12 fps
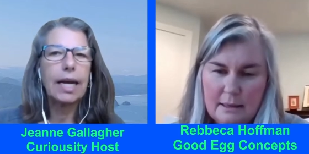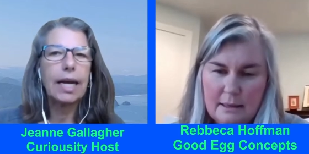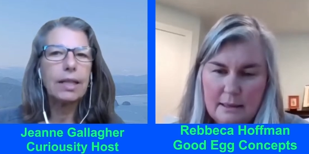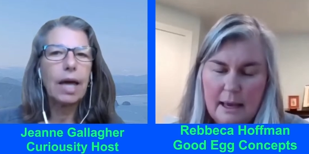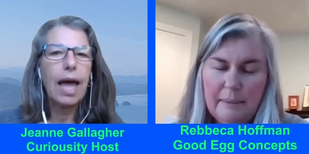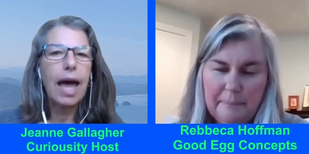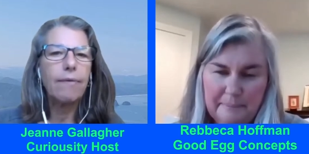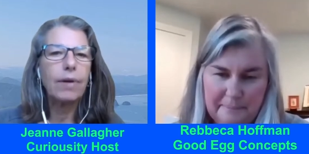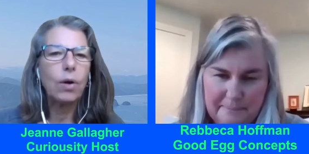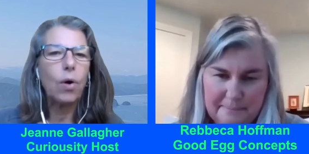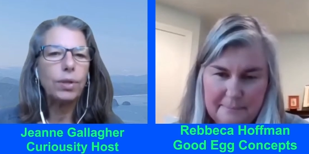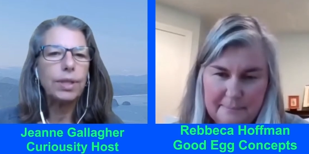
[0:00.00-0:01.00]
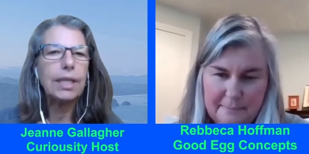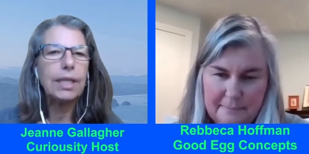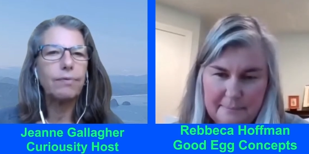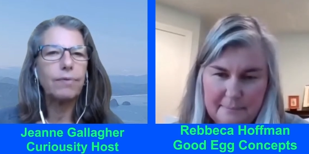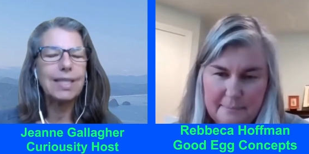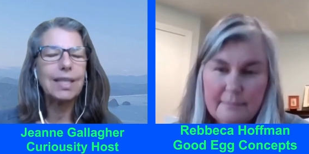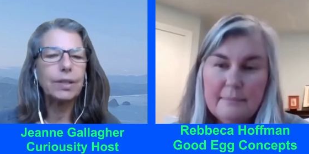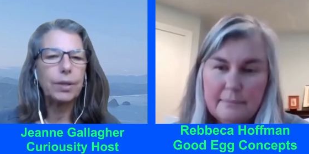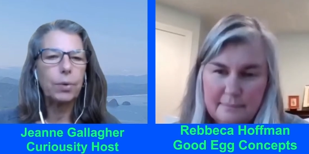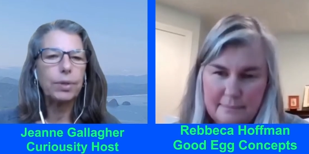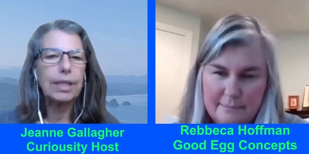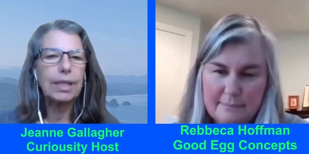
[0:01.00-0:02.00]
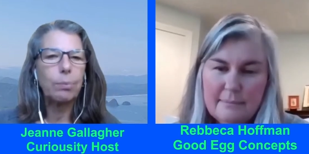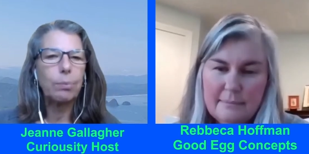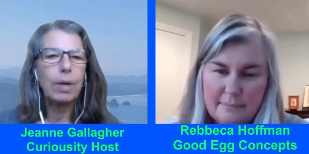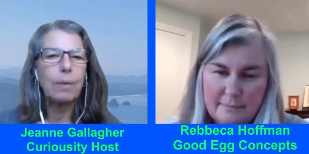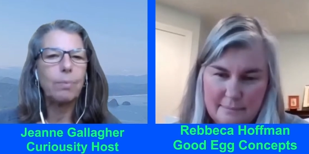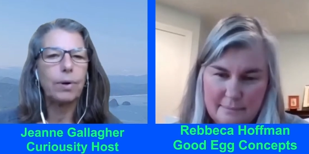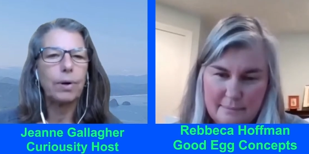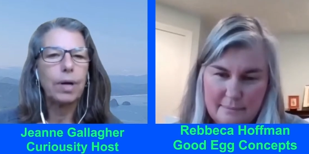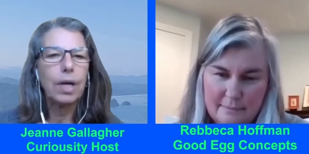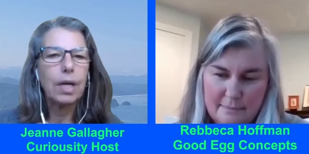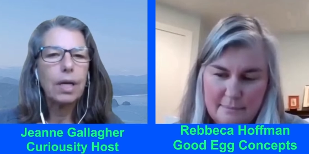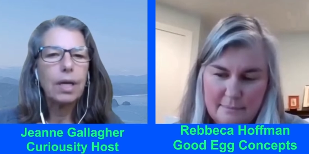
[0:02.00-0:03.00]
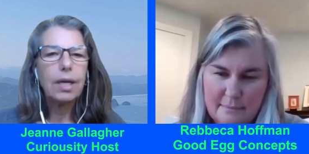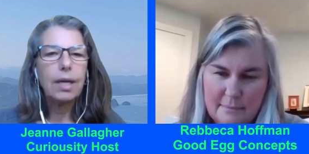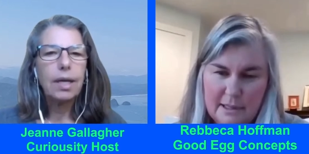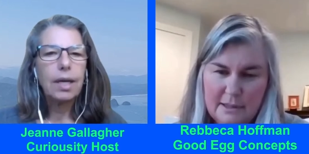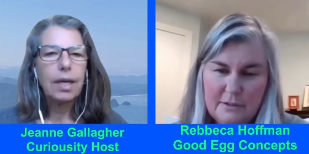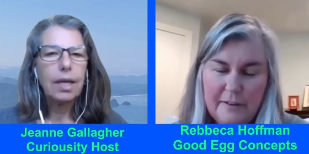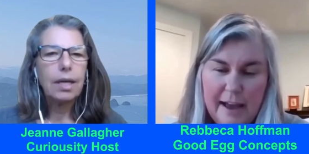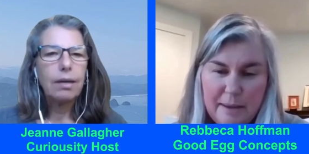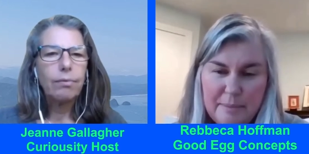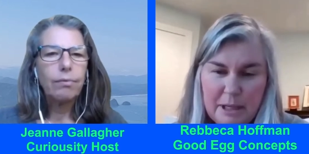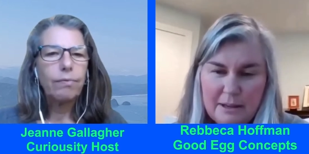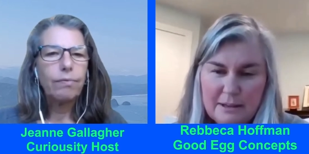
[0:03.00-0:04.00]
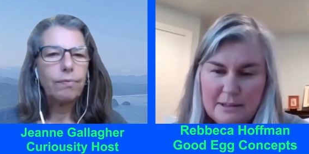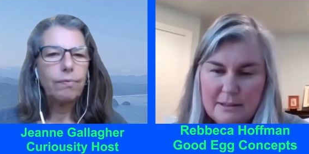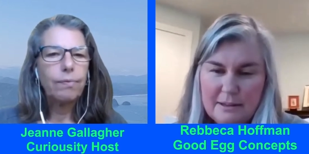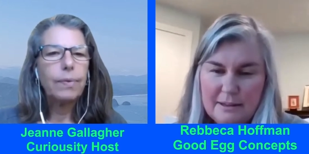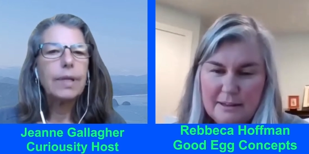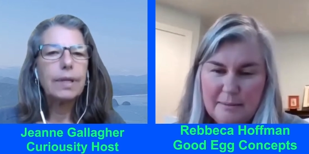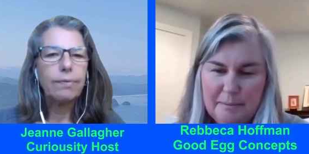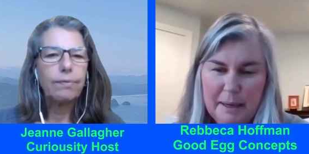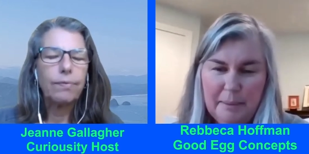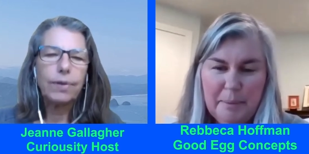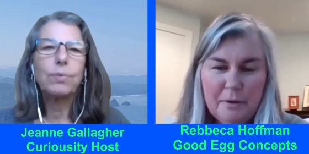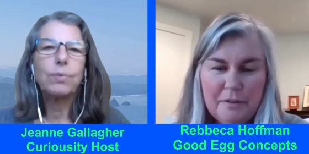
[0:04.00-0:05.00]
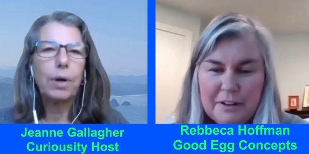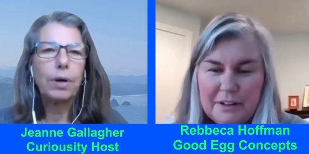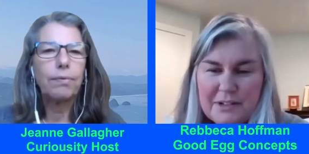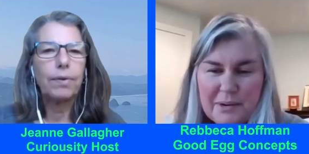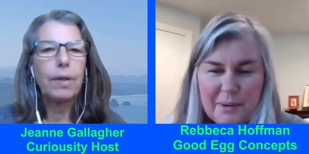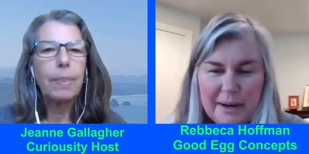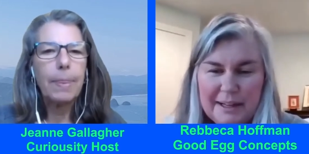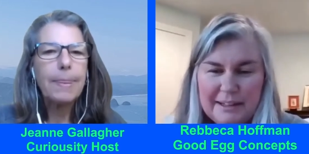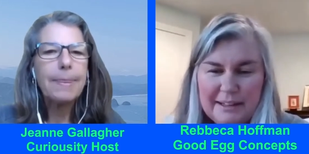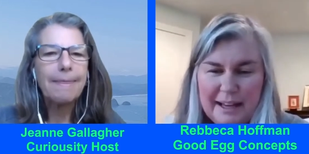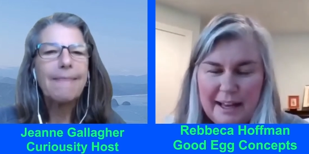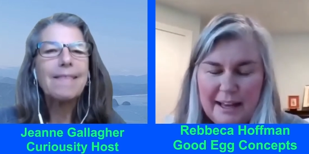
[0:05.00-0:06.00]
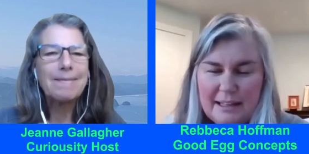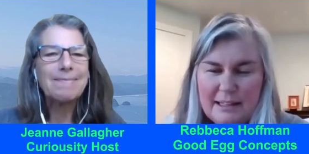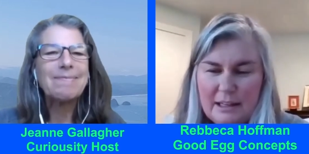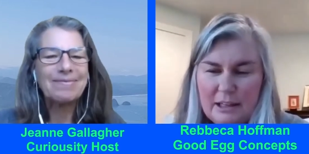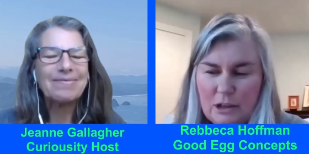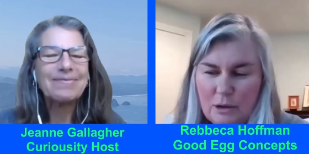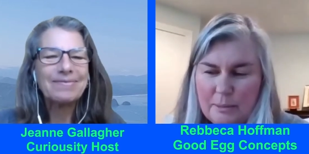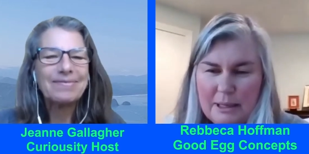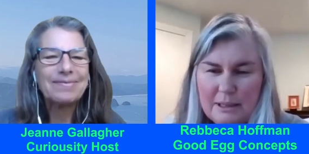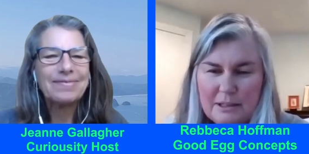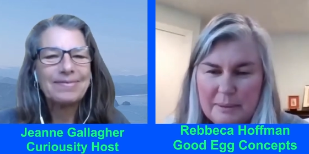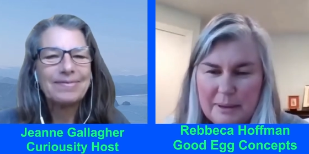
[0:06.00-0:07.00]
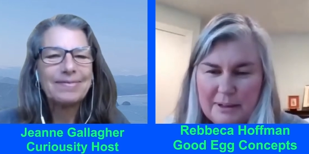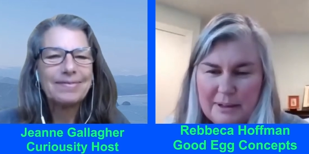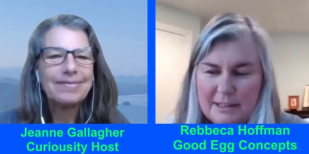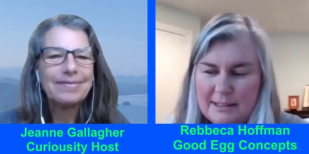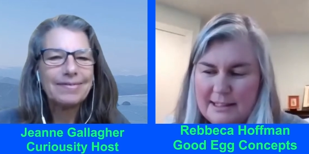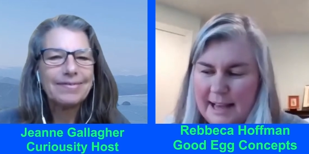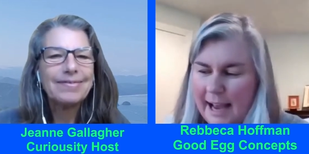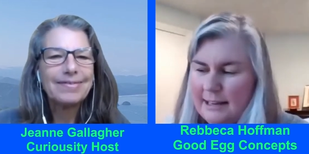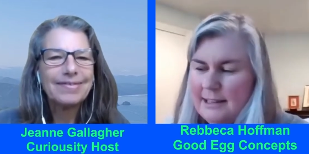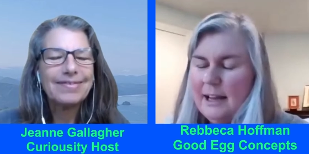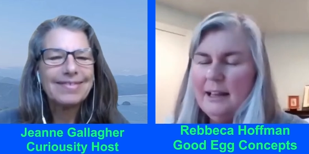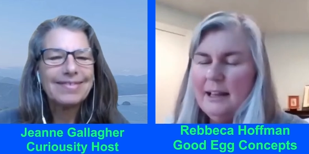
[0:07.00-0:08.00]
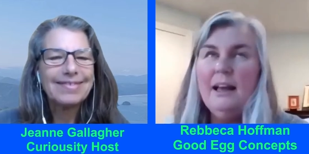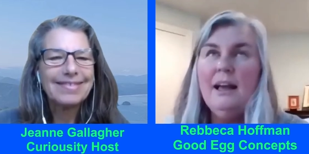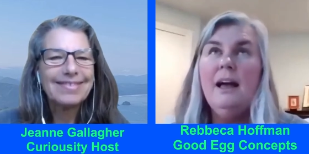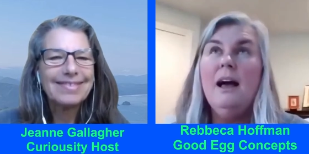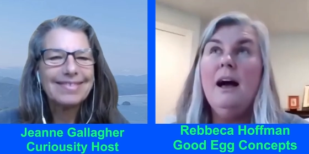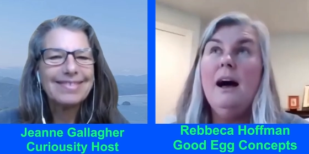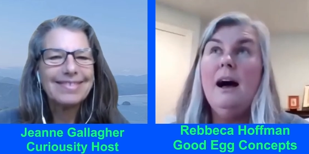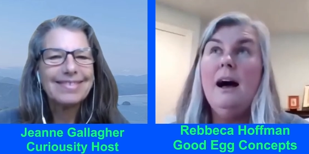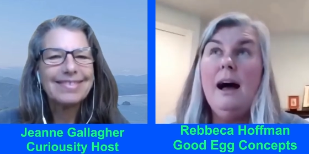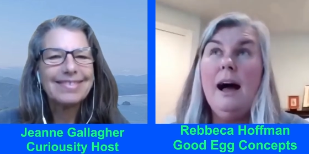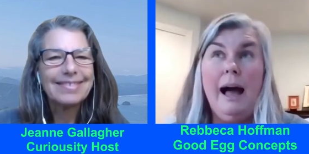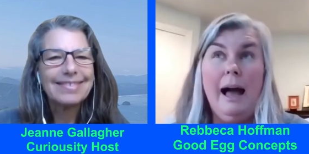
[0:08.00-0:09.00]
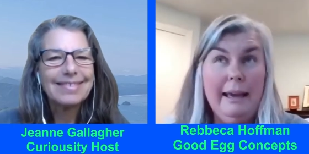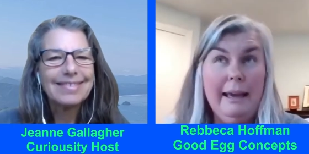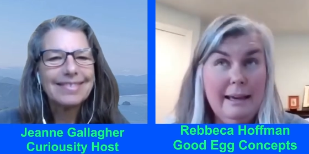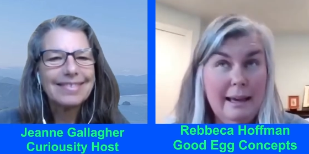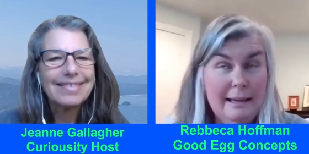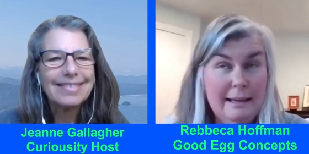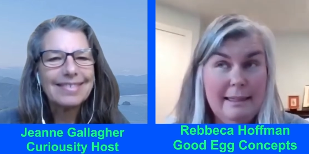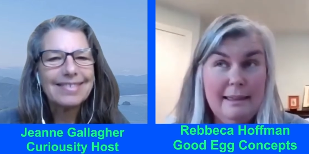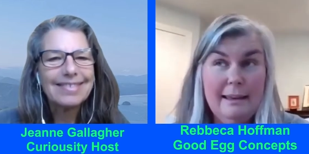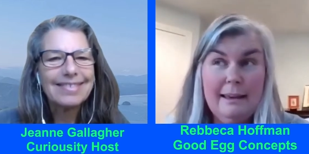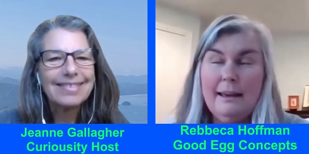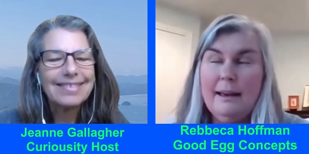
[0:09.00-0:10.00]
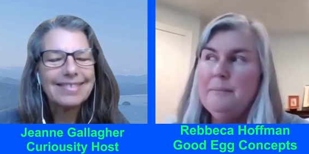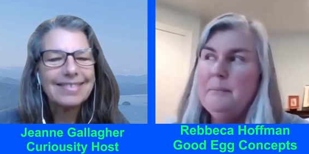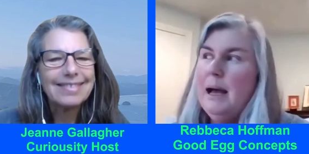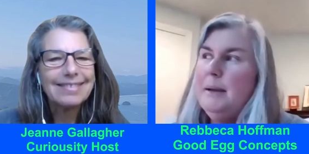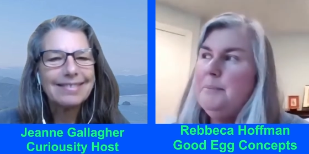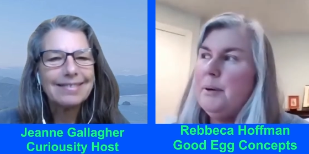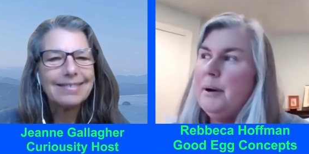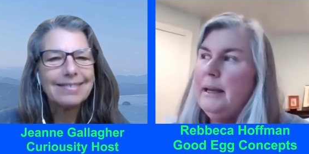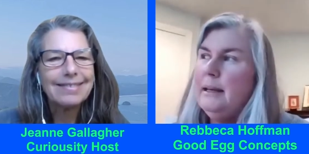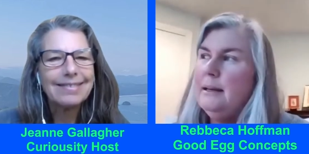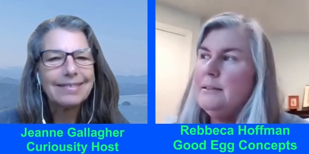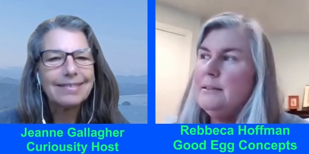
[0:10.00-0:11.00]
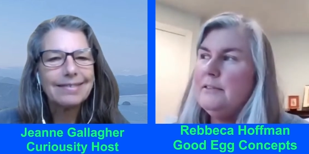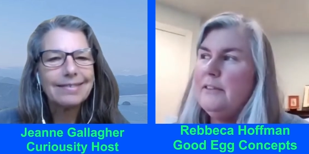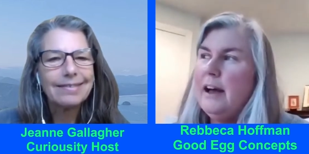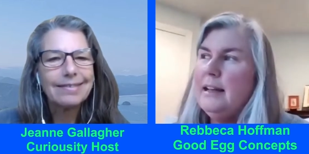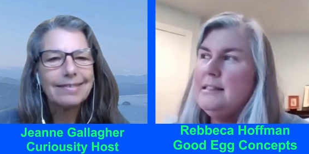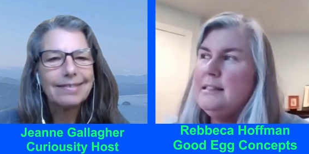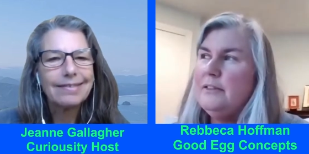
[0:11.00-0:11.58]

Speaker 1: all day. The yep. having, holding, physically holding the paper is fabulous feels paper wonderful. feels
Speaker 2: great. Yeah, mm-hmm. it's a human experience. It's tactile. I kind of think and uh, my brain